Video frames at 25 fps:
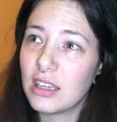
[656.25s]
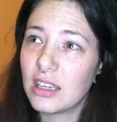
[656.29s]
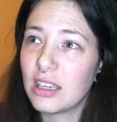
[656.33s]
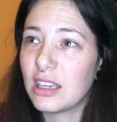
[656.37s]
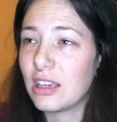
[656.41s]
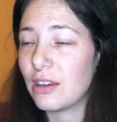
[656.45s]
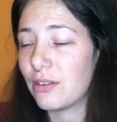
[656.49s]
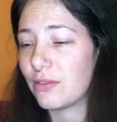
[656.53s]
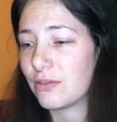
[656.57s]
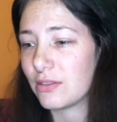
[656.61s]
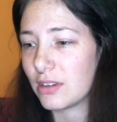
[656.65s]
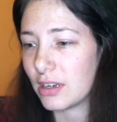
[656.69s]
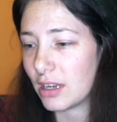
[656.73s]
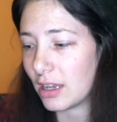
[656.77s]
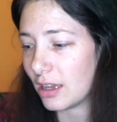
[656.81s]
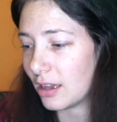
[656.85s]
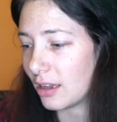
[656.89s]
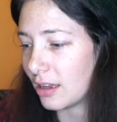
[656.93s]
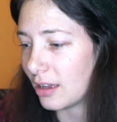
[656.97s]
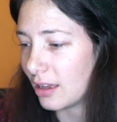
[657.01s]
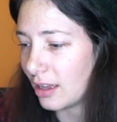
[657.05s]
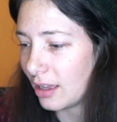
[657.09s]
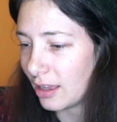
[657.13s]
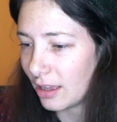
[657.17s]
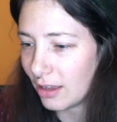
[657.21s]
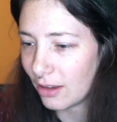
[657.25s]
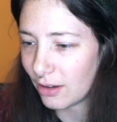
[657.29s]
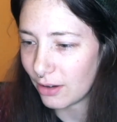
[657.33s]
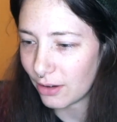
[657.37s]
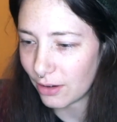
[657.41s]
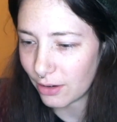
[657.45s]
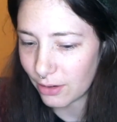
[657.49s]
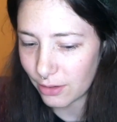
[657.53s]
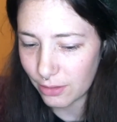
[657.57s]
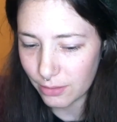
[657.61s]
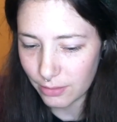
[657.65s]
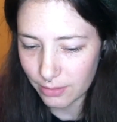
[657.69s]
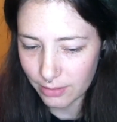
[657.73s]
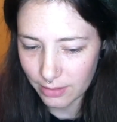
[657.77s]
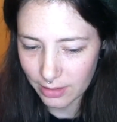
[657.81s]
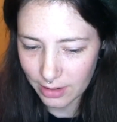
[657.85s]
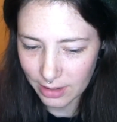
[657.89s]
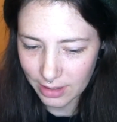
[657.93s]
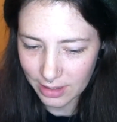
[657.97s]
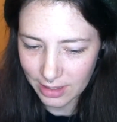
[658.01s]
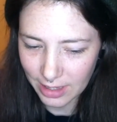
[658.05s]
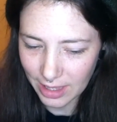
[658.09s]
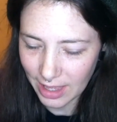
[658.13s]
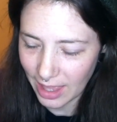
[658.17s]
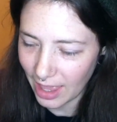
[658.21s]
gift knit. Oh,
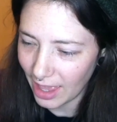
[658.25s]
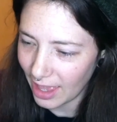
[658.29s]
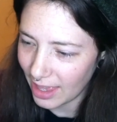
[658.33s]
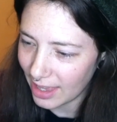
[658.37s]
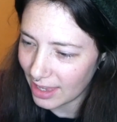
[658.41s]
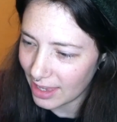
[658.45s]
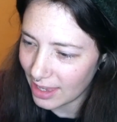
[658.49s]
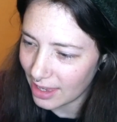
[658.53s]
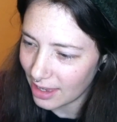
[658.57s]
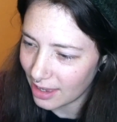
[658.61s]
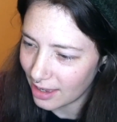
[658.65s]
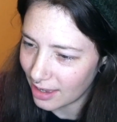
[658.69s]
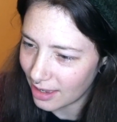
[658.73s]
hey,